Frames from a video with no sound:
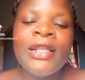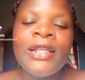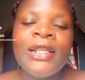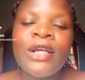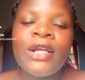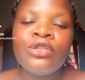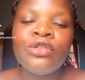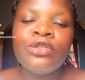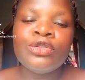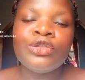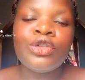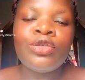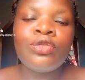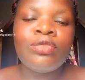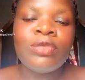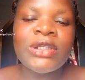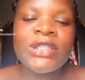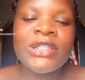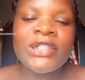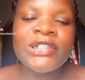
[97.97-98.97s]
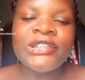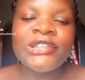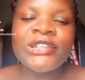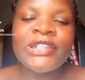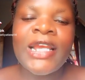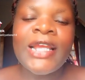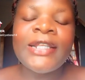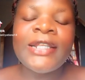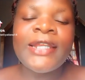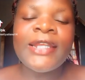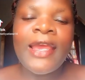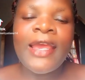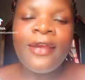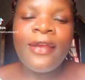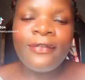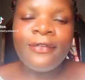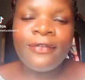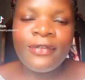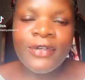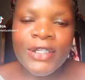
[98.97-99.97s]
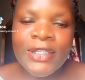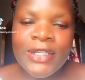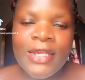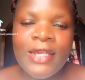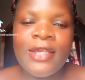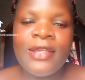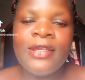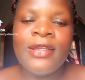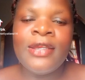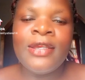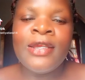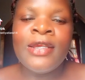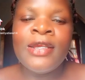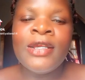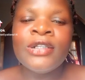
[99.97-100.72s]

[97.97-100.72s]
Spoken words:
learn to talk with this child every day.